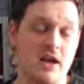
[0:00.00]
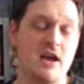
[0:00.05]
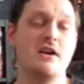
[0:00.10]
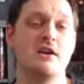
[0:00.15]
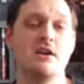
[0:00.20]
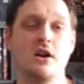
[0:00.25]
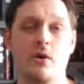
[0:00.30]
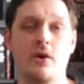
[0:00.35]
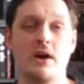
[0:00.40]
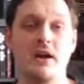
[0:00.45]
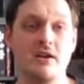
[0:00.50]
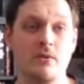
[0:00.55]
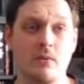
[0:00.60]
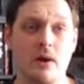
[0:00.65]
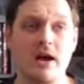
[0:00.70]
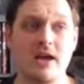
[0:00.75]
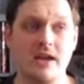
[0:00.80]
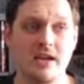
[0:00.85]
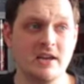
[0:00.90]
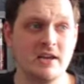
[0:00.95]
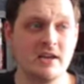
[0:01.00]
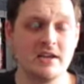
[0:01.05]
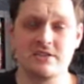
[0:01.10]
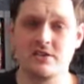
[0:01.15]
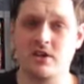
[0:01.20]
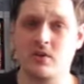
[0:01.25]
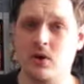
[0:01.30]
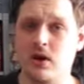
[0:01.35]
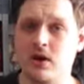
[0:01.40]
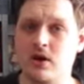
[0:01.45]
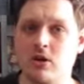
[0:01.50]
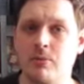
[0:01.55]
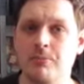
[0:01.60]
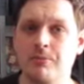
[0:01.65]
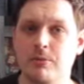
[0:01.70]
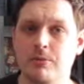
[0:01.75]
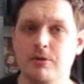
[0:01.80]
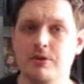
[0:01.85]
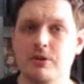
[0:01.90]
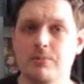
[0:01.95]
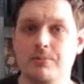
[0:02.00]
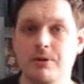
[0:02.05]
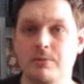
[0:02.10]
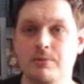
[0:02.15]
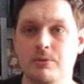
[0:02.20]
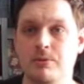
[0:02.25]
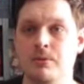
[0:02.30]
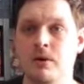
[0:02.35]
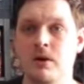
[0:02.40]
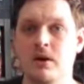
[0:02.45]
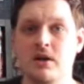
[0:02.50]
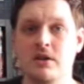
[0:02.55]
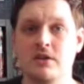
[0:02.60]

you know, in a way it's quite a compliment that people